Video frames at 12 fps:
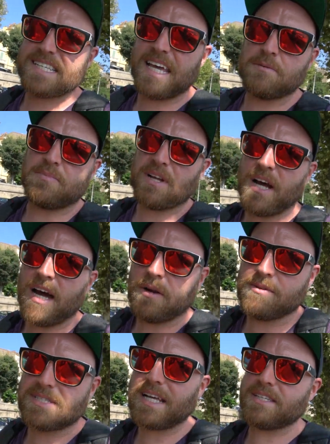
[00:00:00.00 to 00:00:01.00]
It's again pretty hot.
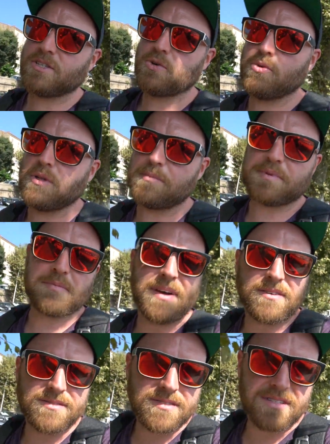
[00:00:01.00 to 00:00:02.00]
It was nice and cool up in the
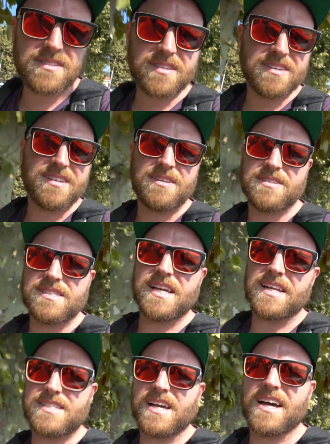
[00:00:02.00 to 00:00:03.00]
mountains. It's
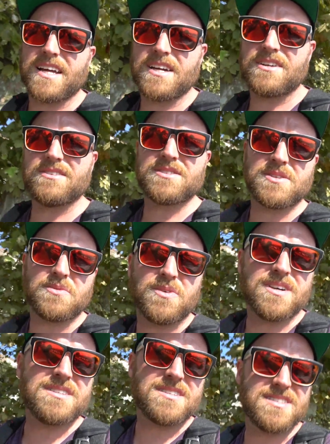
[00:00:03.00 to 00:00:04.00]
not as hot here as it
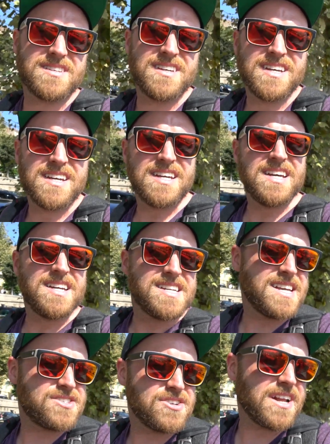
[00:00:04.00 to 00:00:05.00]
was
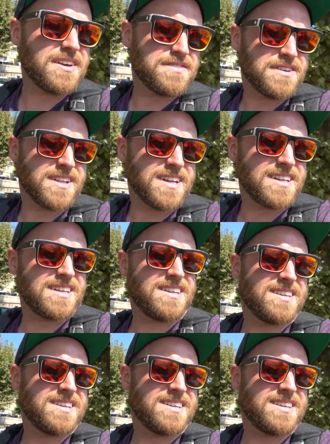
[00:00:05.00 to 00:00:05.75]
yesterday, I feel like.